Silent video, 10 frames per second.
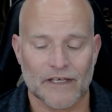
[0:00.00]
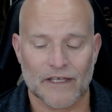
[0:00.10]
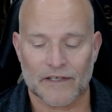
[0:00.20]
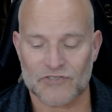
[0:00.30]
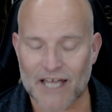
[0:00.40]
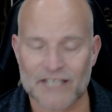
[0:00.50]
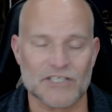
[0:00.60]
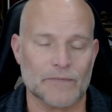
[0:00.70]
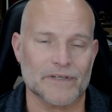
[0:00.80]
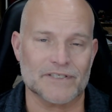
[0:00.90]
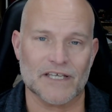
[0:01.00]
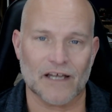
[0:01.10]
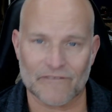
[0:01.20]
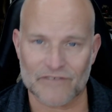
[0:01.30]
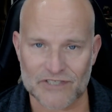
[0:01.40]
ChatGPT
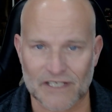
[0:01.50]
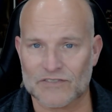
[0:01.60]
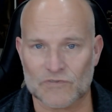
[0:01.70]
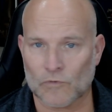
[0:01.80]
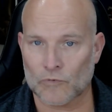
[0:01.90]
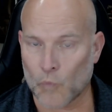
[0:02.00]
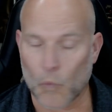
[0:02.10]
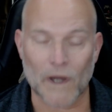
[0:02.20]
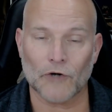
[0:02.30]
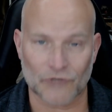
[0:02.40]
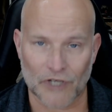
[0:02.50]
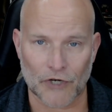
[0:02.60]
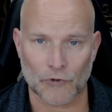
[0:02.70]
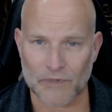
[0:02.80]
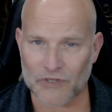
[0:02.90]
obviously is well
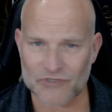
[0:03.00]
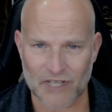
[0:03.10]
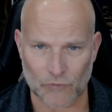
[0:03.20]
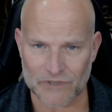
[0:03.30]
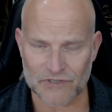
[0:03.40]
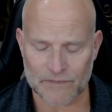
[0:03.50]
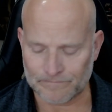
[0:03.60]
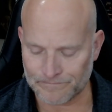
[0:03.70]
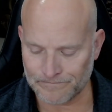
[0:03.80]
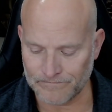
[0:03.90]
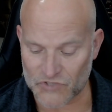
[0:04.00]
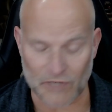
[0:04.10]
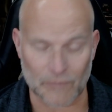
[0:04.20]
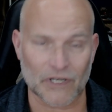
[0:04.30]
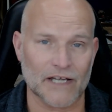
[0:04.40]
known, but there's other ones,
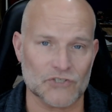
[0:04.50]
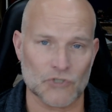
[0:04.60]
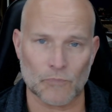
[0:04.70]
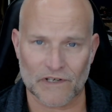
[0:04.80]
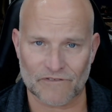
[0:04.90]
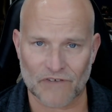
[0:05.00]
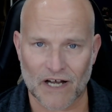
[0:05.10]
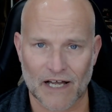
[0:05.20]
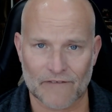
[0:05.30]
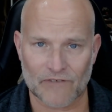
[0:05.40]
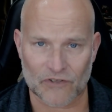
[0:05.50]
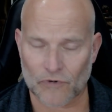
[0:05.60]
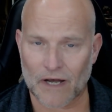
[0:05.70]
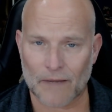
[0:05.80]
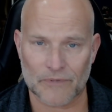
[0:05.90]
Gemini 2.5,
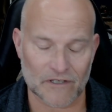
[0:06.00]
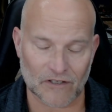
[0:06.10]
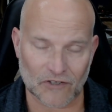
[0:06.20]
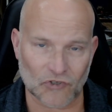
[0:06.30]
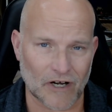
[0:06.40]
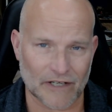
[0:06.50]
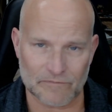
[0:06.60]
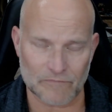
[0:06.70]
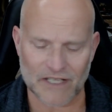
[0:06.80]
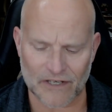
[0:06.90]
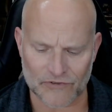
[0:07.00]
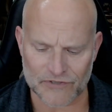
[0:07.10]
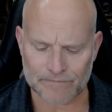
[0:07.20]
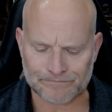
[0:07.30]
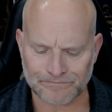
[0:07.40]
Anthropic, Claude, many
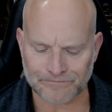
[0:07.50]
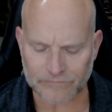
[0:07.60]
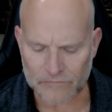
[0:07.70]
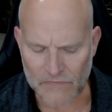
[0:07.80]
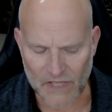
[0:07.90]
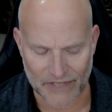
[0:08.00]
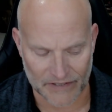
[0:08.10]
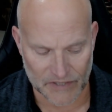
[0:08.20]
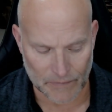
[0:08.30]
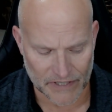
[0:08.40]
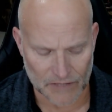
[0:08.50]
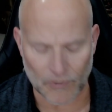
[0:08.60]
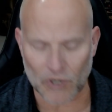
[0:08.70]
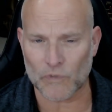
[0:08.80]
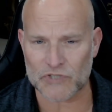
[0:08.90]
others, that depending
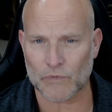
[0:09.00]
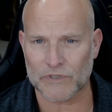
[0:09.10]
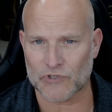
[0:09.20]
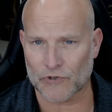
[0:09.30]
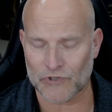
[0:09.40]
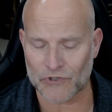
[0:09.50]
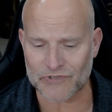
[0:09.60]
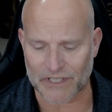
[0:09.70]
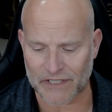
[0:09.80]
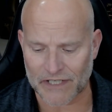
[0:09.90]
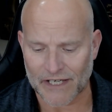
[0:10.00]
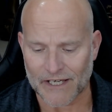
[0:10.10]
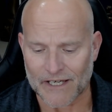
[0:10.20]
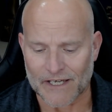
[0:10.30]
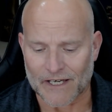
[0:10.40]
upon which ones you're using,
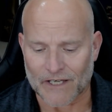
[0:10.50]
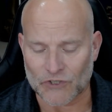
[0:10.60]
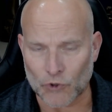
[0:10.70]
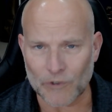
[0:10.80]
your